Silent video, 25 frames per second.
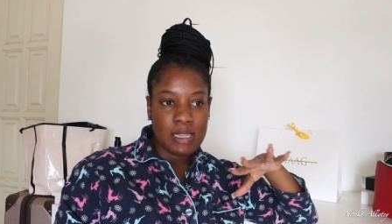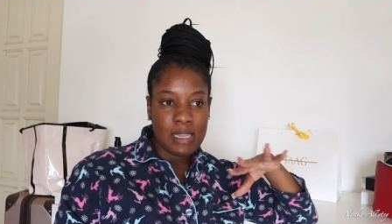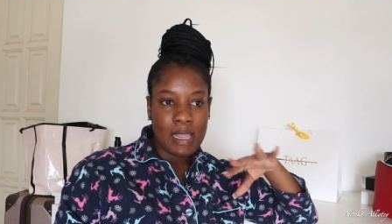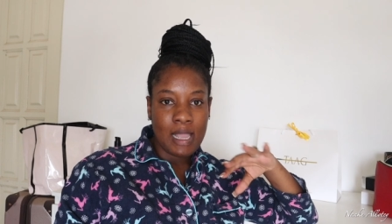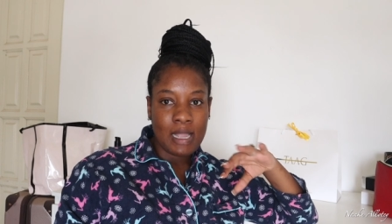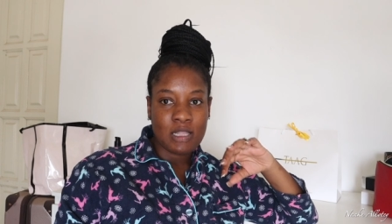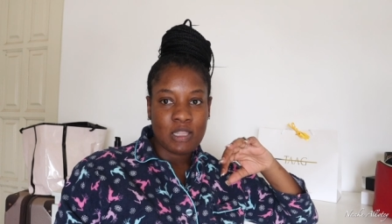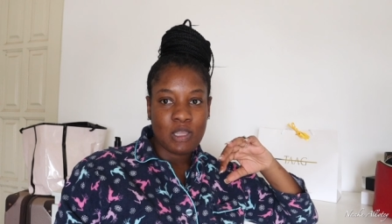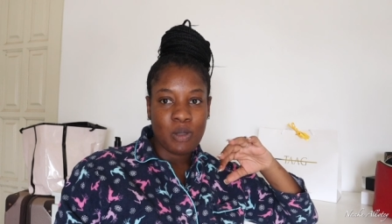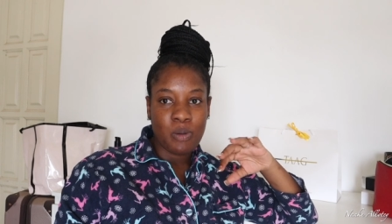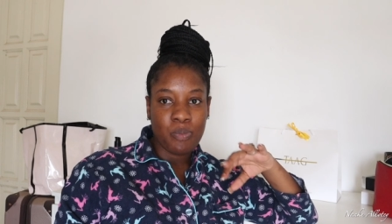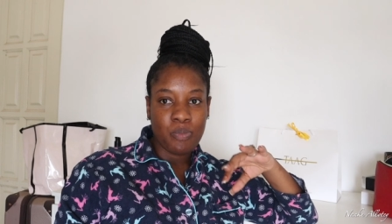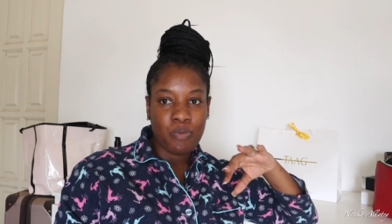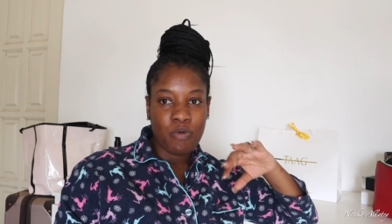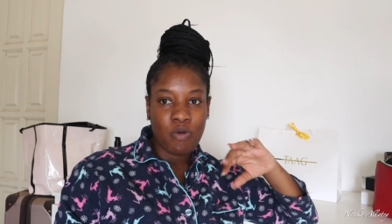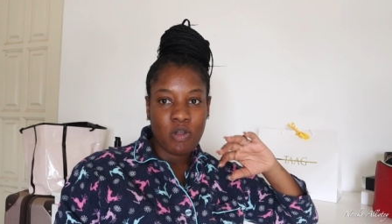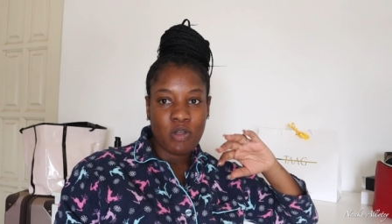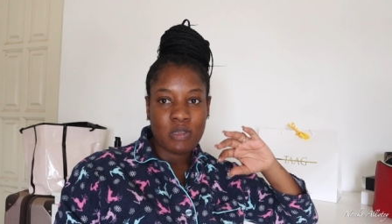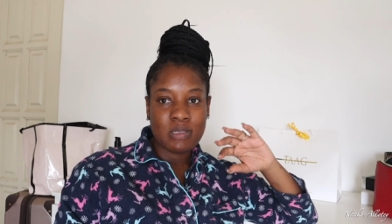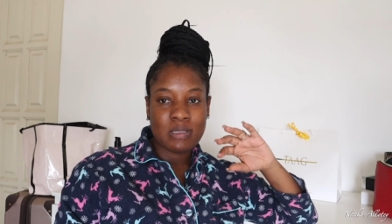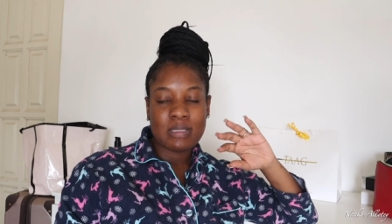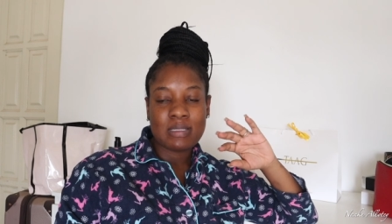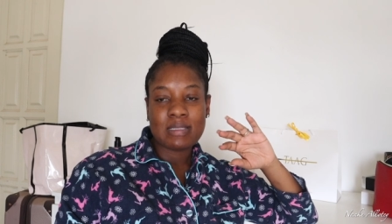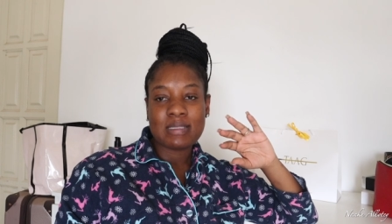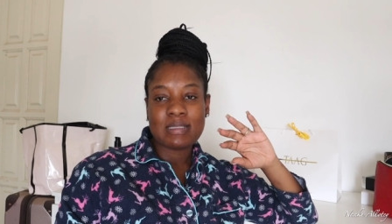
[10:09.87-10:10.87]
like the
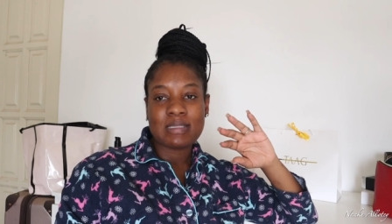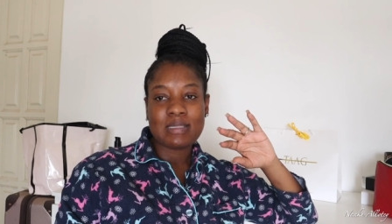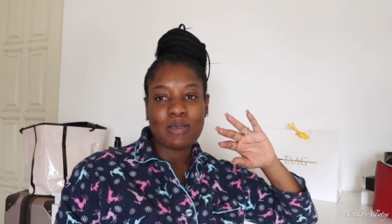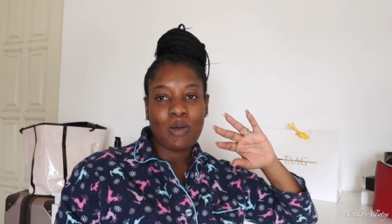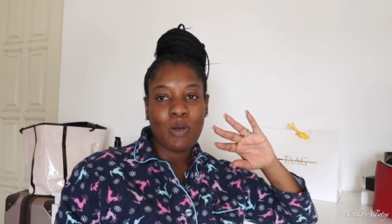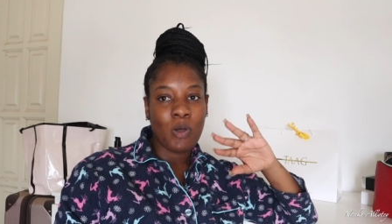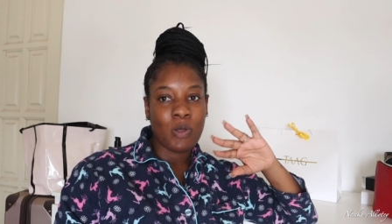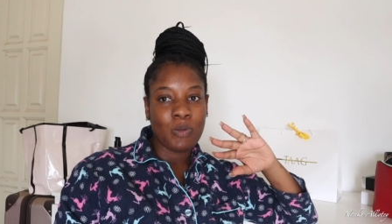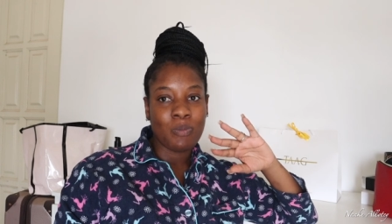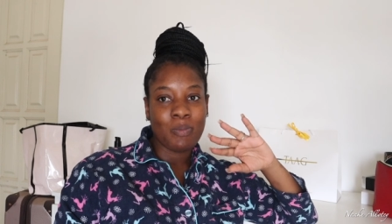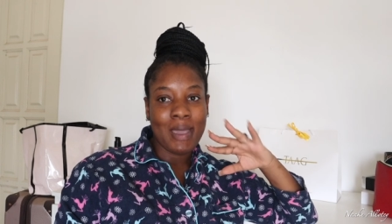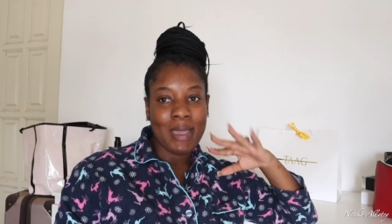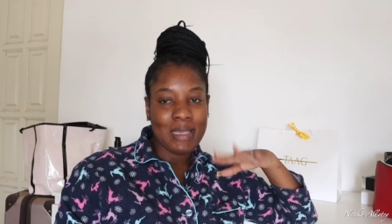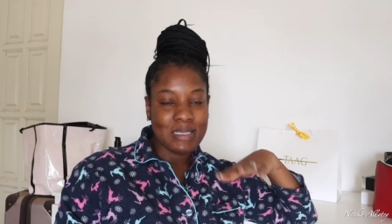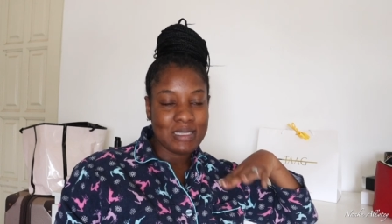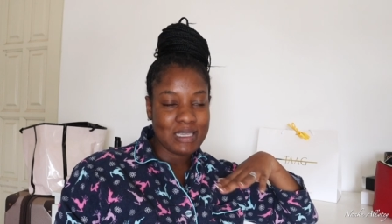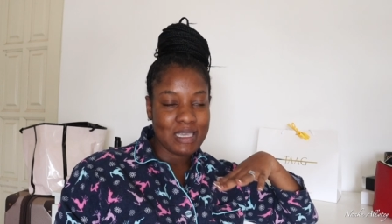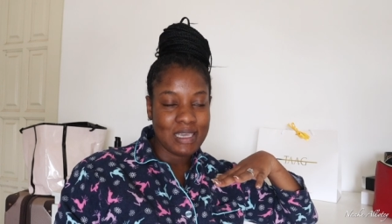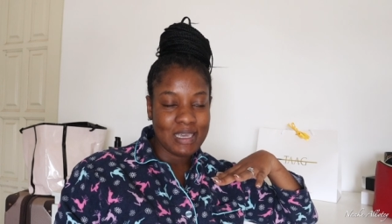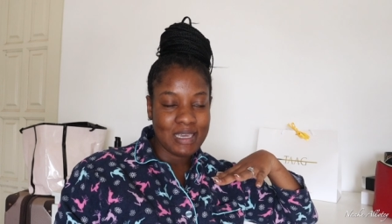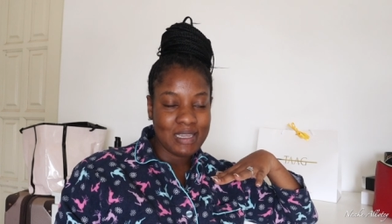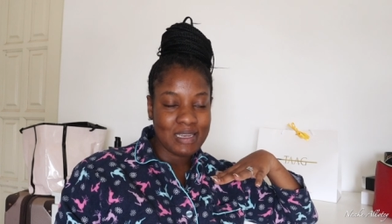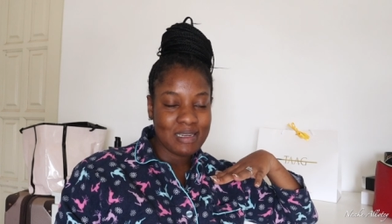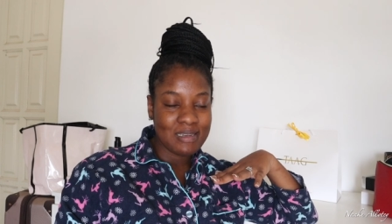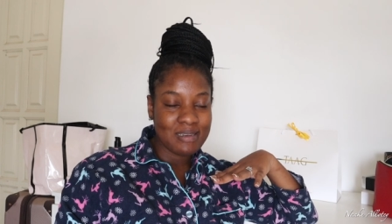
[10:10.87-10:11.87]
bronze on my
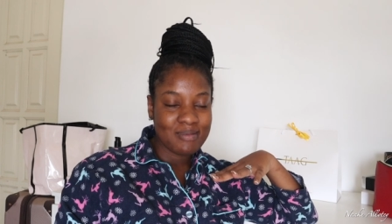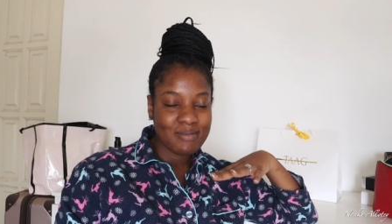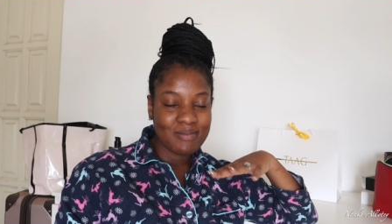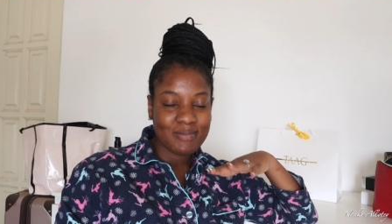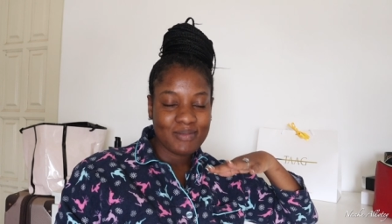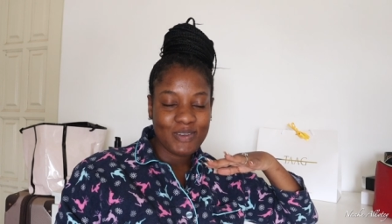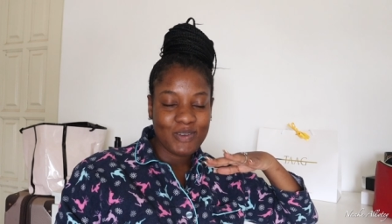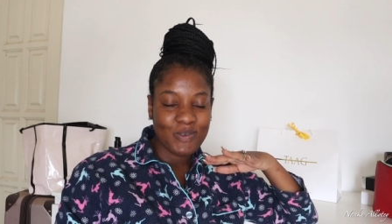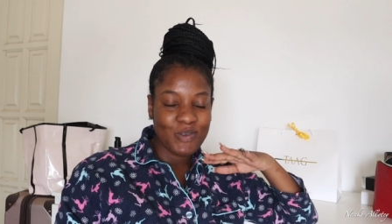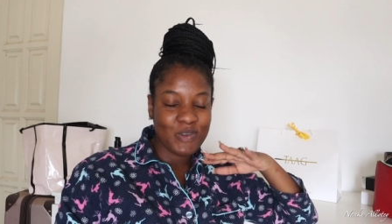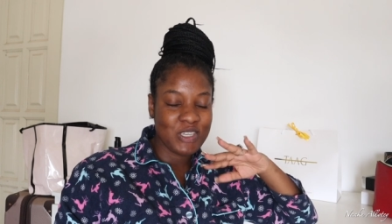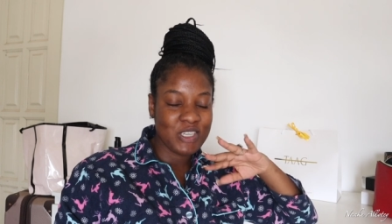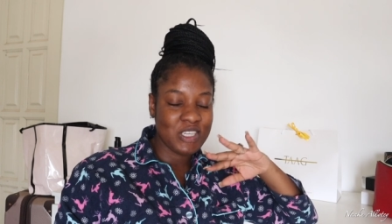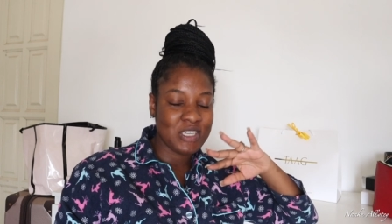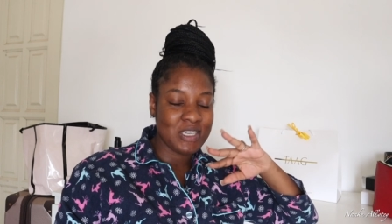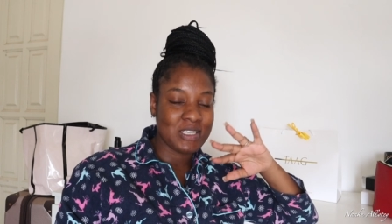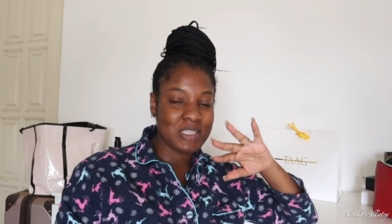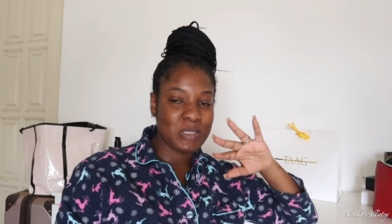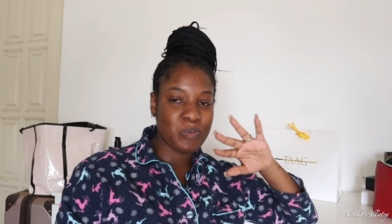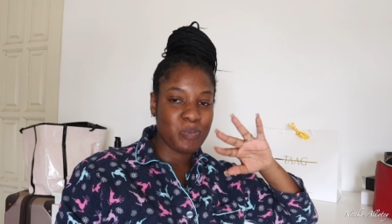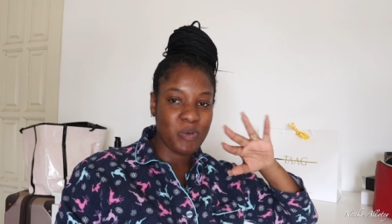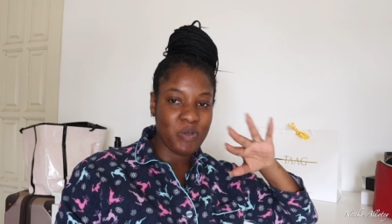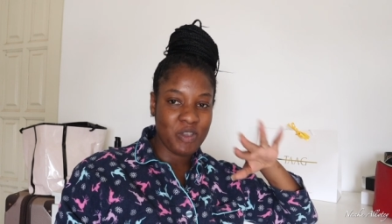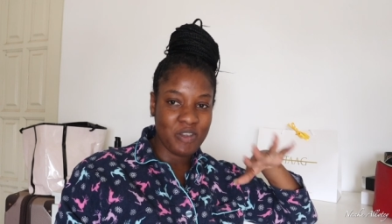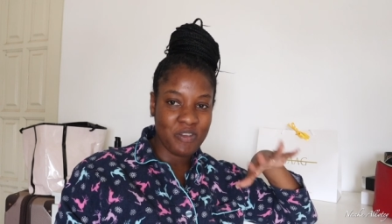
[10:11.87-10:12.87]
skin, was
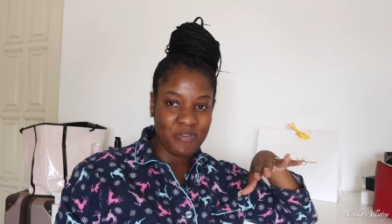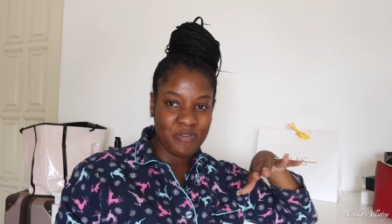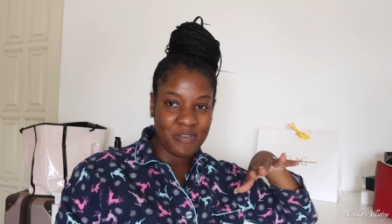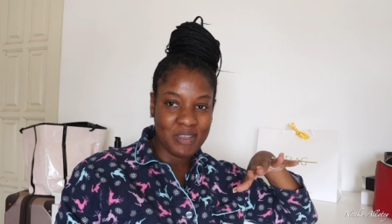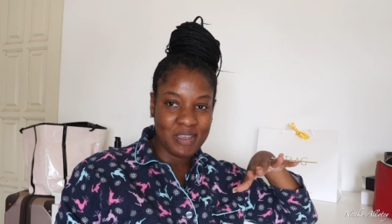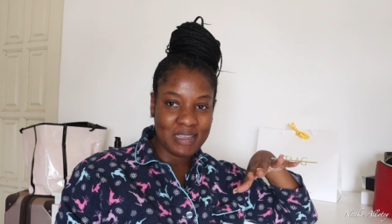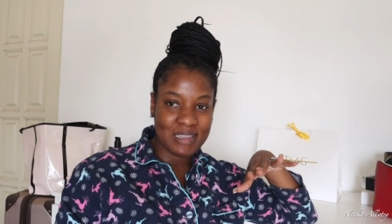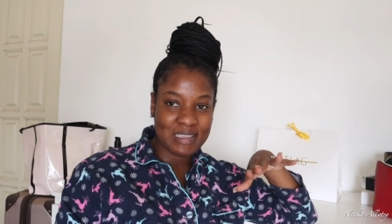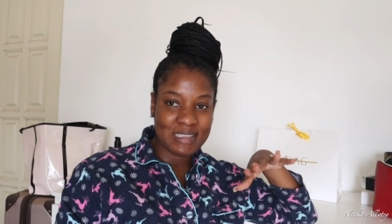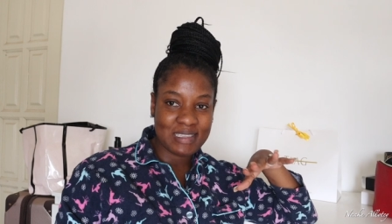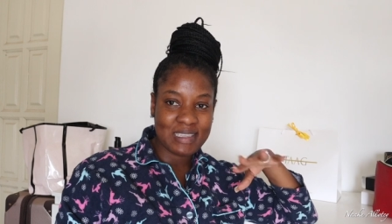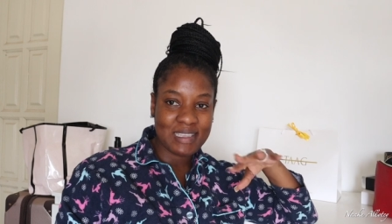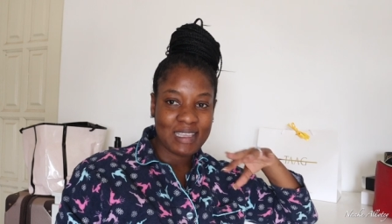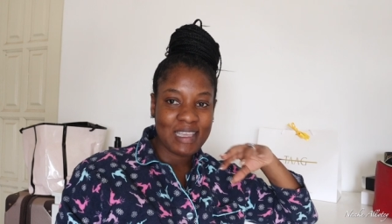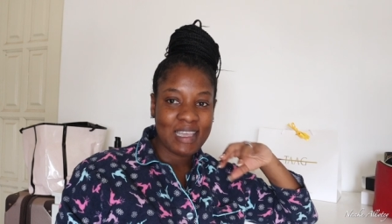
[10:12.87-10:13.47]
just perfect.